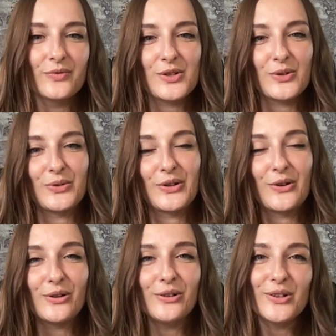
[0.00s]
So the
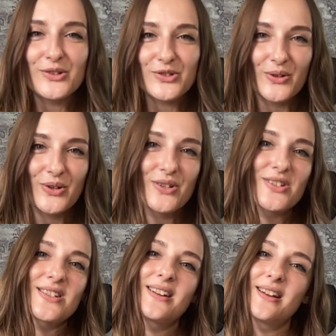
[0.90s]
girl
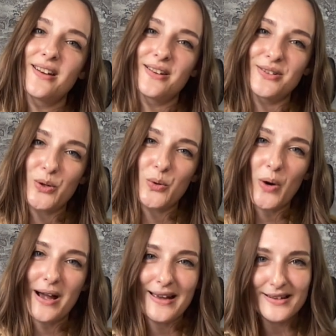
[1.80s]
enjoys the
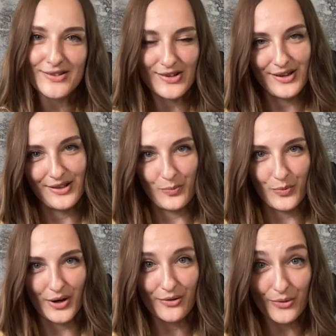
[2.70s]
quiet in the
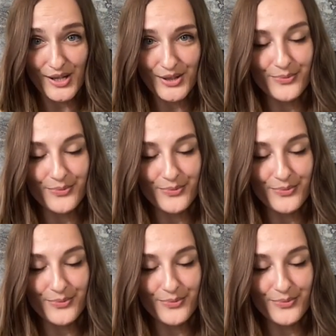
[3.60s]
park, right?